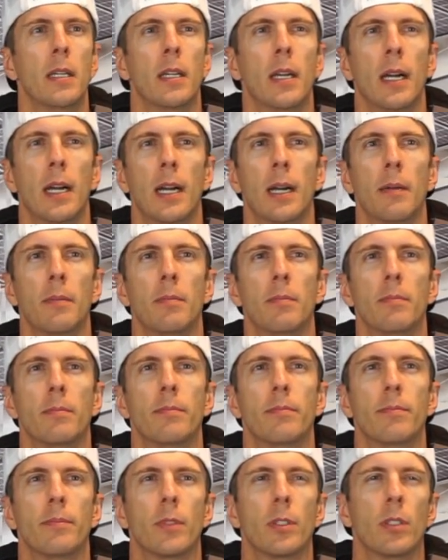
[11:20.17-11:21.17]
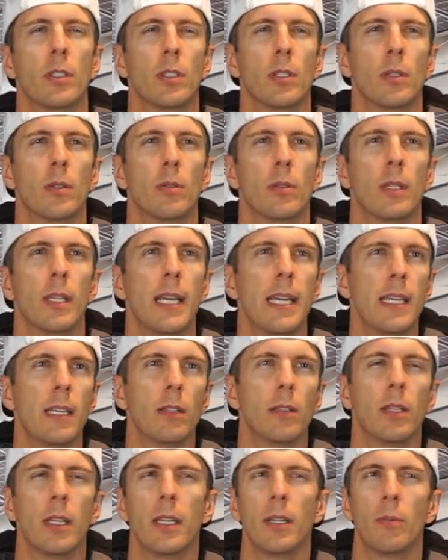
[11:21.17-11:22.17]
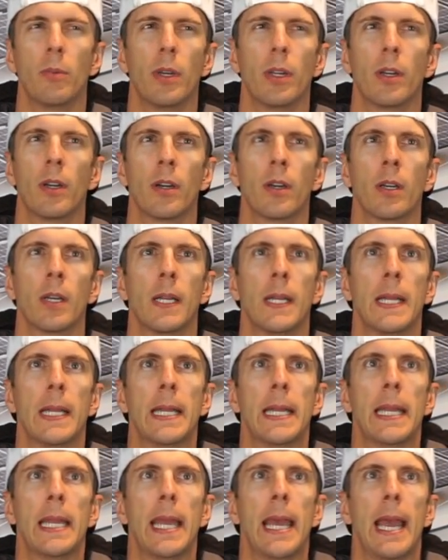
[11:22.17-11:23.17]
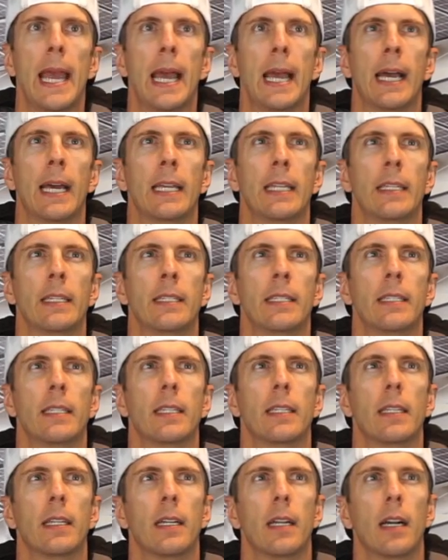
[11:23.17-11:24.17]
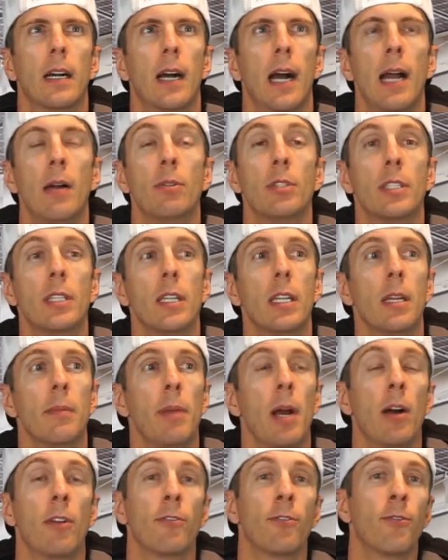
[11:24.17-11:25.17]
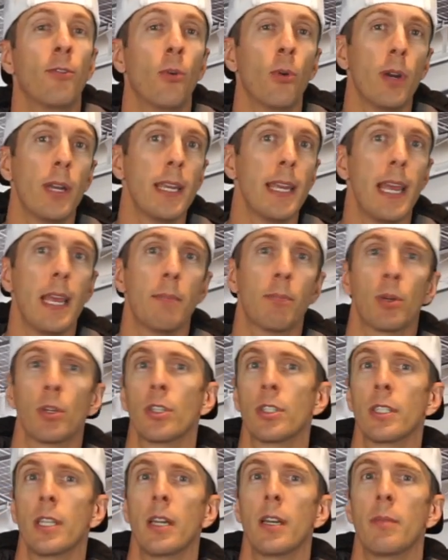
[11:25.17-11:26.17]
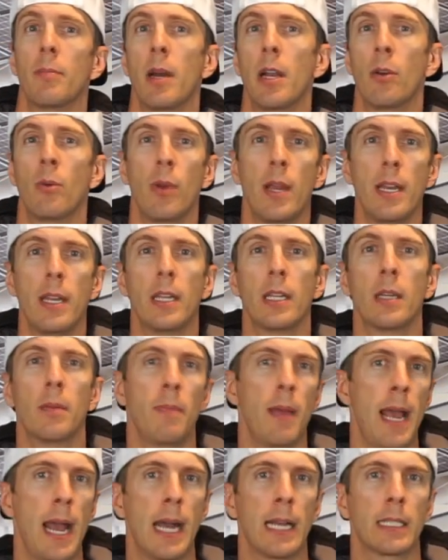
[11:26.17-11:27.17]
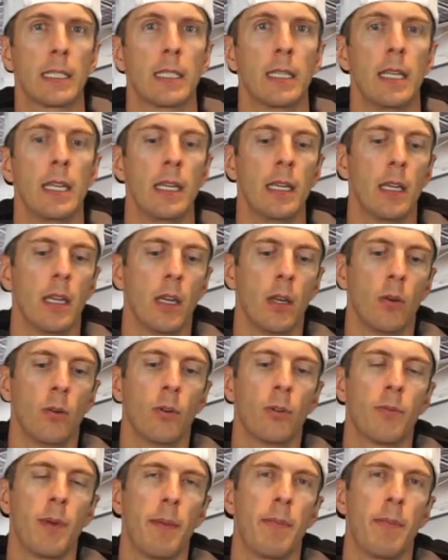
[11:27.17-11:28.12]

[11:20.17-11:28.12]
um, you know late late winter, and I was getting about 48% of my rated capacity with my